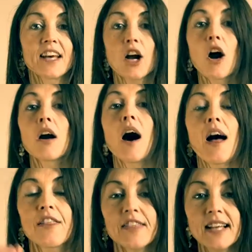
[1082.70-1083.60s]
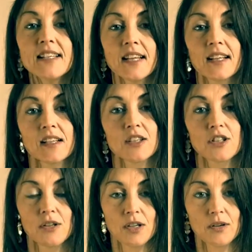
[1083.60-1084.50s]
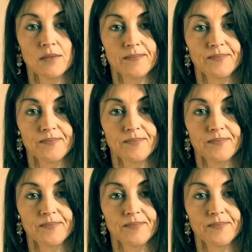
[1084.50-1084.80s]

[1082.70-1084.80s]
that are authentic to you.